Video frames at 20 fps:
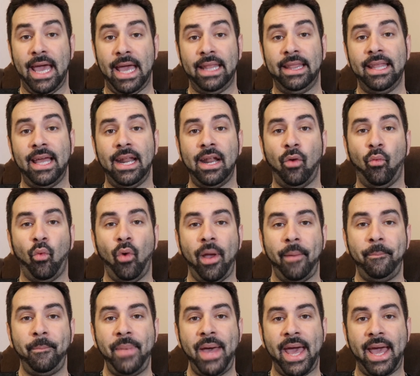and then I
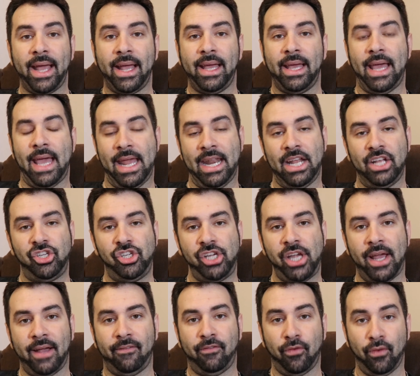went back and I
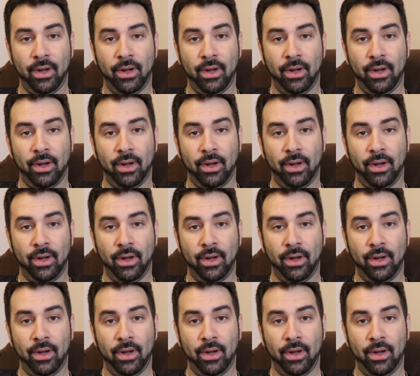checked